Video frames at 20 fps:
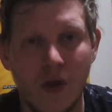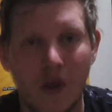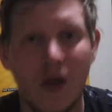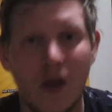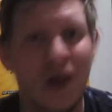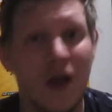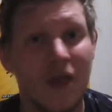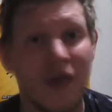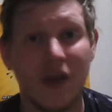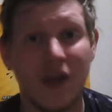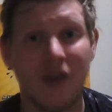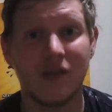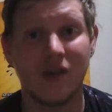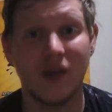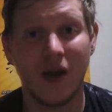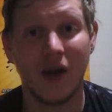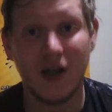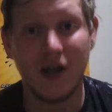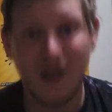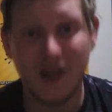They
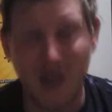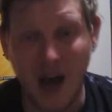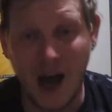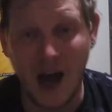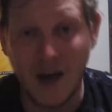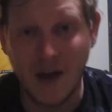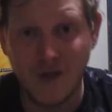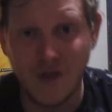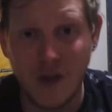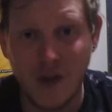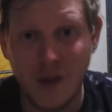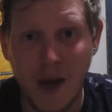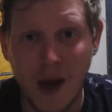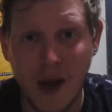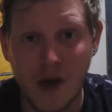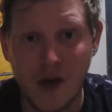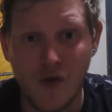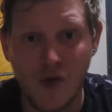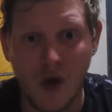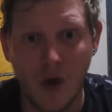decided that after the bad
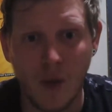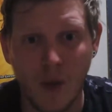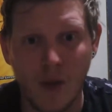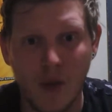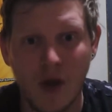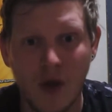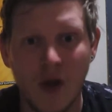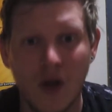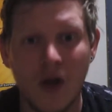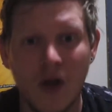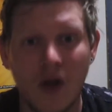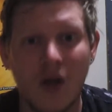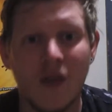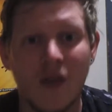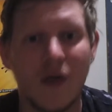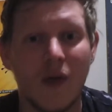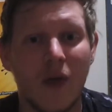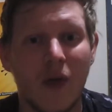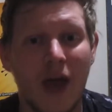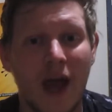crop they
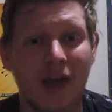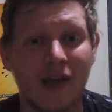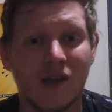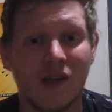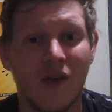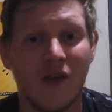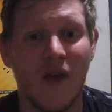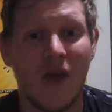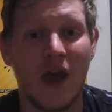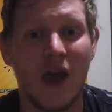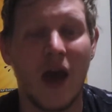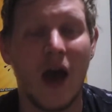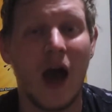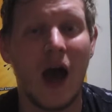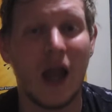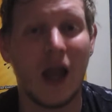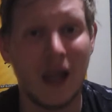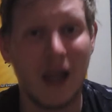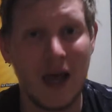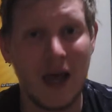would excavate a
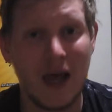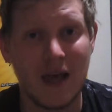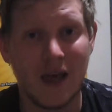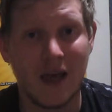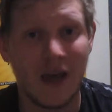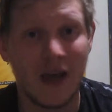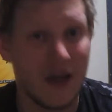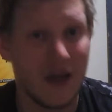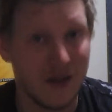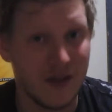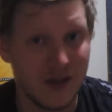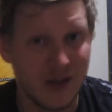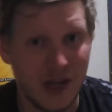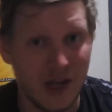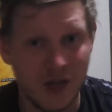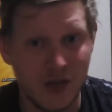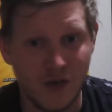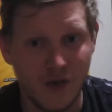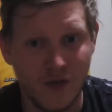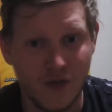lake in the
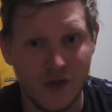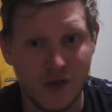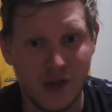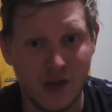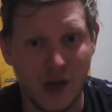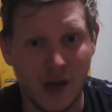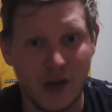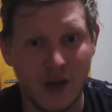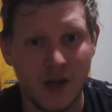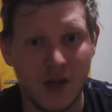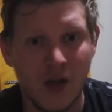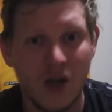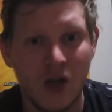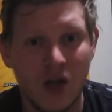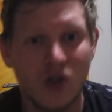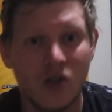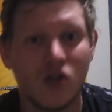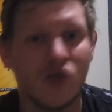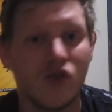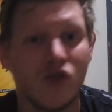centre of the site to
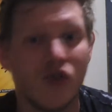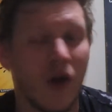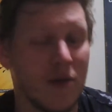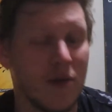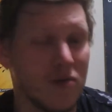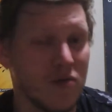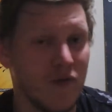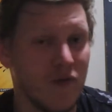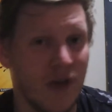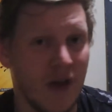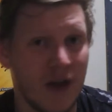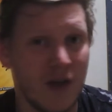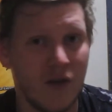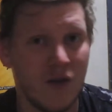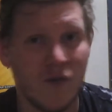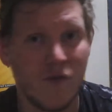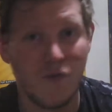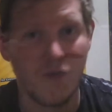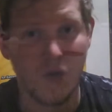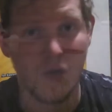try and prevent
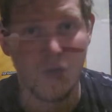further